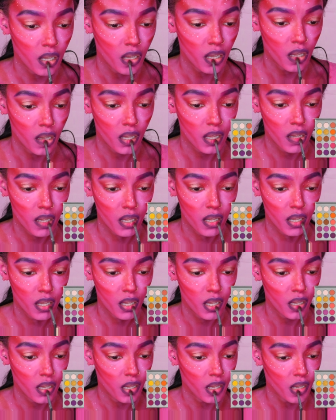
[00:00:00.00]
color,
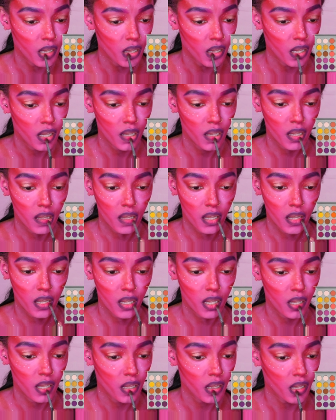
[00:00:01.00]
because it's just
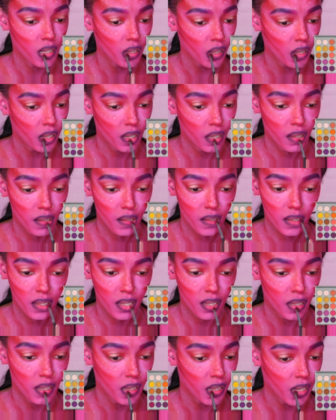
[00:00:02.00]
easier that way and I
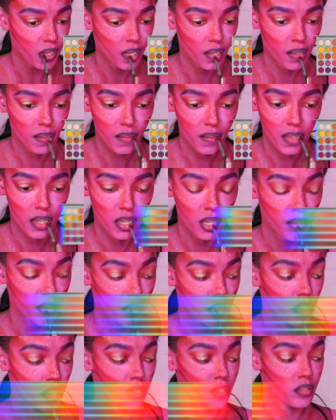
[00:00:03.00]
just prefer it.
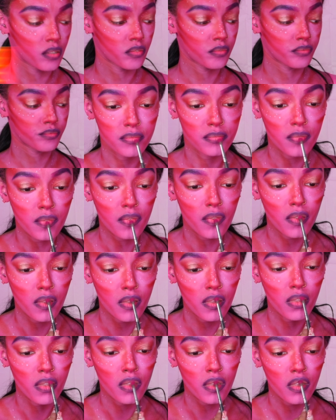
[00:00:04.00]
Obviously I
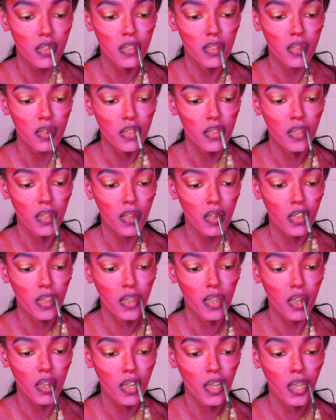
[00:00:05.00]
use
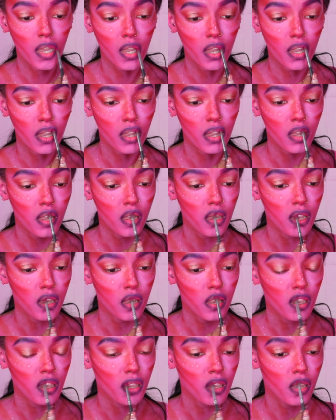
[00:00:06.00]
things that are really meant for the
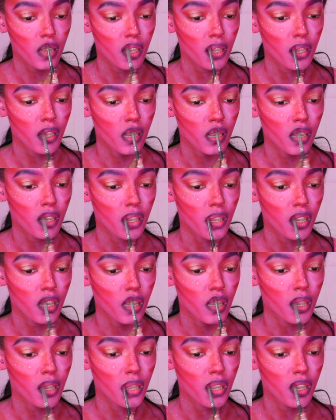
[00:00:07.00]
lips, but for these
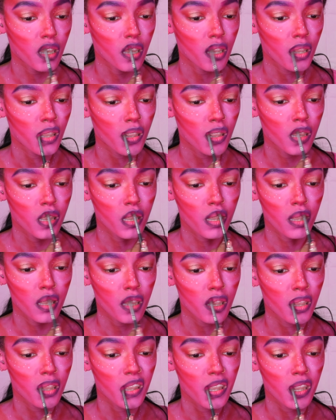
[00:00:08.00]
dramatic
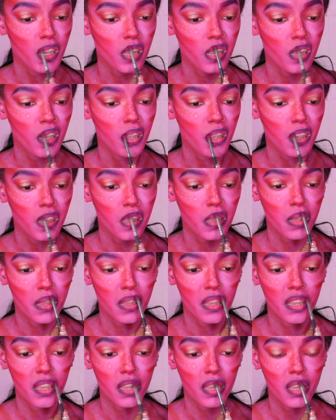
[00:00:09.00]
cosplay-esque
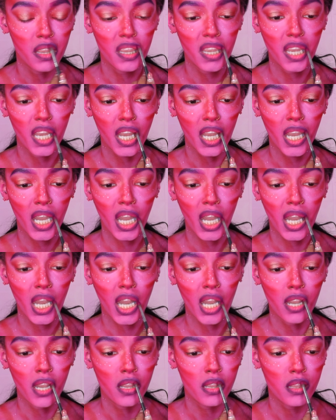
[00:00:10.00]
looks, I just
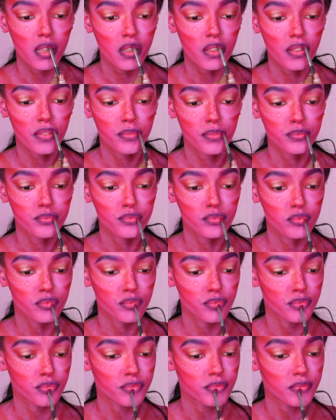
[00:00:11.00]
think that the eyeshadow
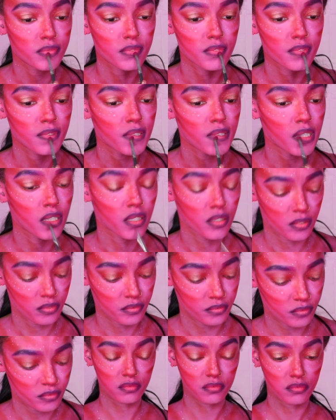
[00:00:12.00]
blends are so much
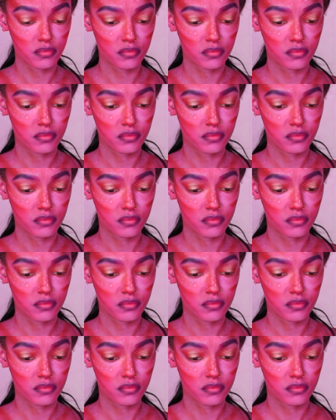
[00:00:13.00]
easier.